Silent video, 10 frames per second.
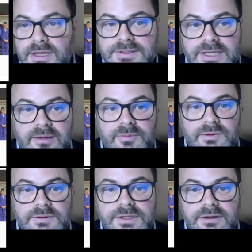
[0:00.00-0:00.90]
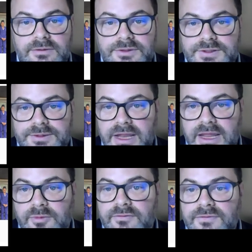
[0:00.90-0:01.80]
examples, and I'll just
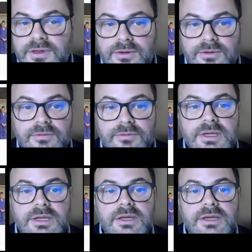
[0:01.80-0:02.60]
name a few